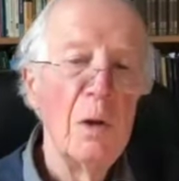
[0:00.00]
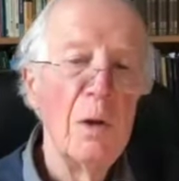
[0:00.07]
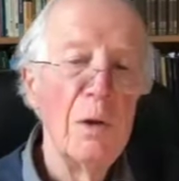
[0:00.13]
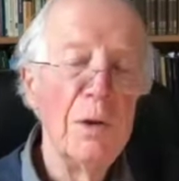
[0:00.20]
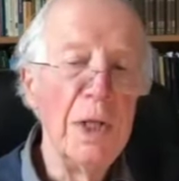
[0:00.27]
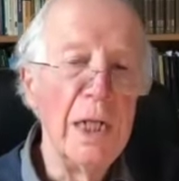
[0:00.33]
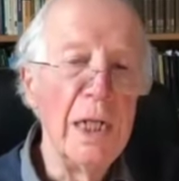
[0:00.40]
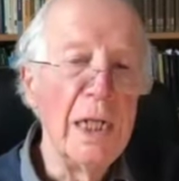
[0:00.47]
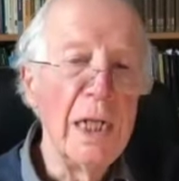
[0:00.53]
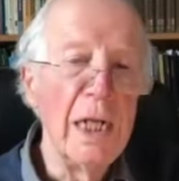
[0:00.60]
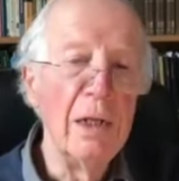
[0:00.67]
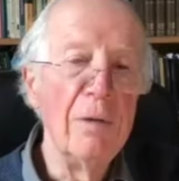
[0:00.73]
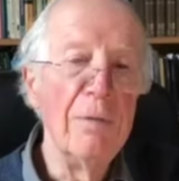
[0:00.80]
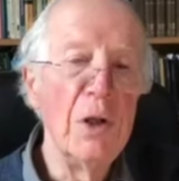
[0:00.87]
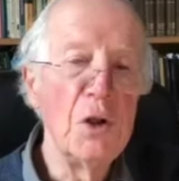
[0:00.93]
the
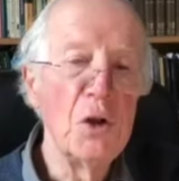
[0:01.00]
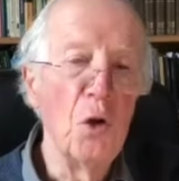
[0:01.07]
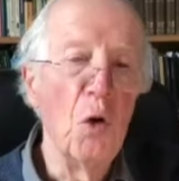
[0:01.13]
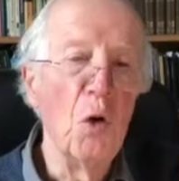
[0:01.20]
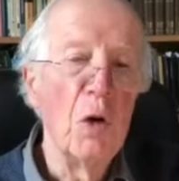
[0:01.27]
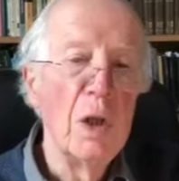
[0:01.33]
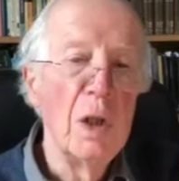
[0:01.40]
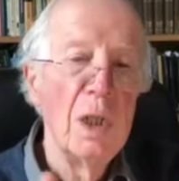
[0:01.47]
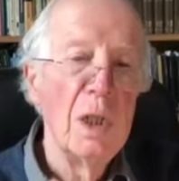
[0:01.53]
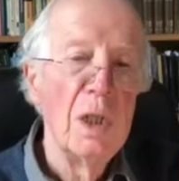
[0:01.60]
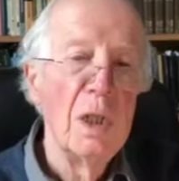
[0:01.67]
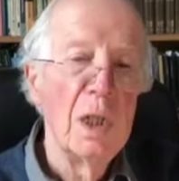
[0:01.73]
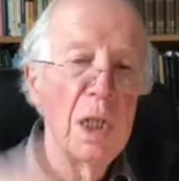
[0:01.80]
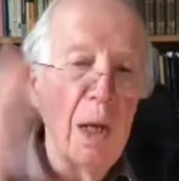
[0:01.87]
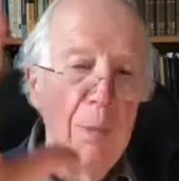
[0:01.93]
individual
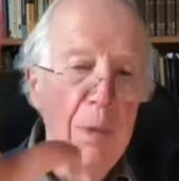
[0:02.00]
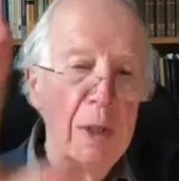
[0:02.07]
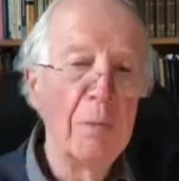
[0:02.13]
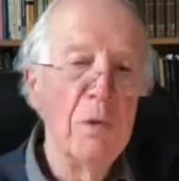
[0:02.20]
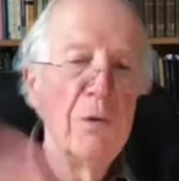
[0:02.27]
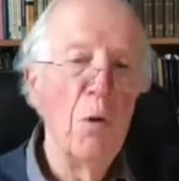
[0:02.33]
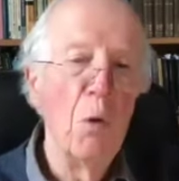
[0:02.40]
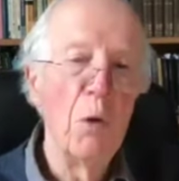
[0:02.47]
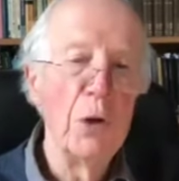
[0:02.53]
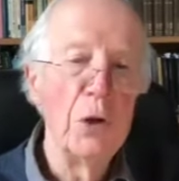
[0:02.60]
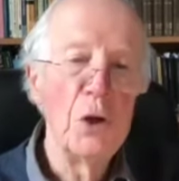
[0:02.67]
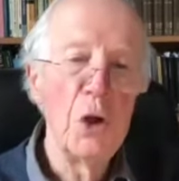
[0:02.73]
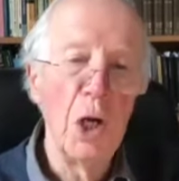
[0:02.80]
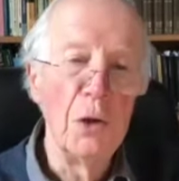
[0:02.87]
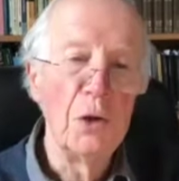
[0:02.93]
coming before the
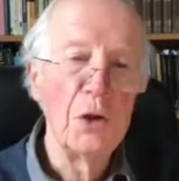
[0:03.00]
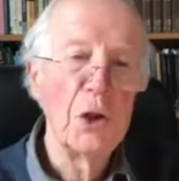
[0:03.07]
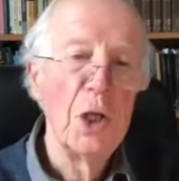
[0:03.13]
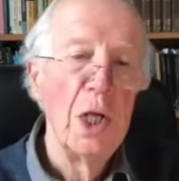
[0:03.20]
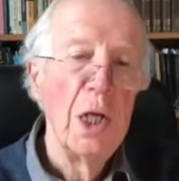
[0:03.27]
judge.